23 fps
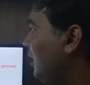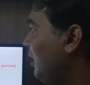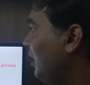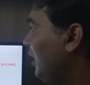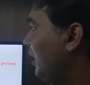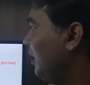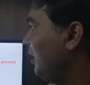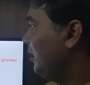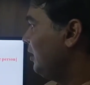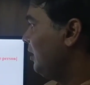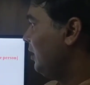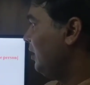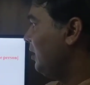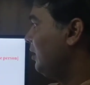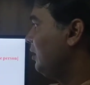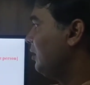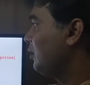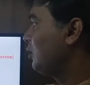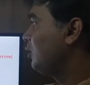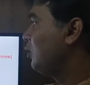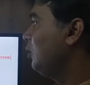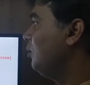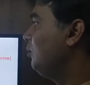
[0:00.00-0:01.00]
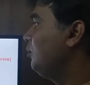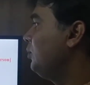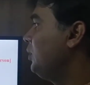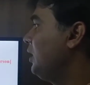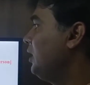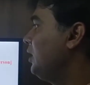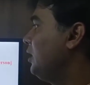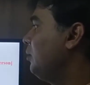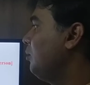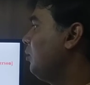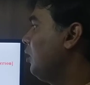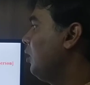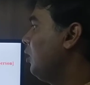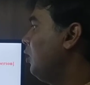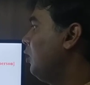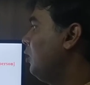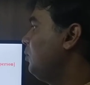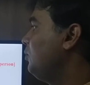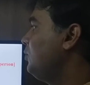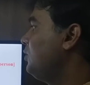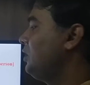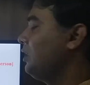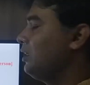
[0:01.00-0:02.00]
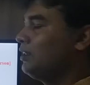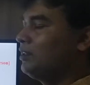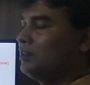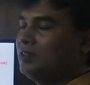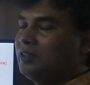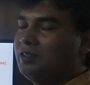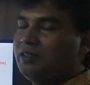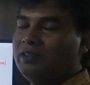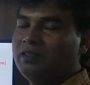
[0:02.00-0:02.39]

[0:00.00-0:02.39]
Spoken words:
and then comparable object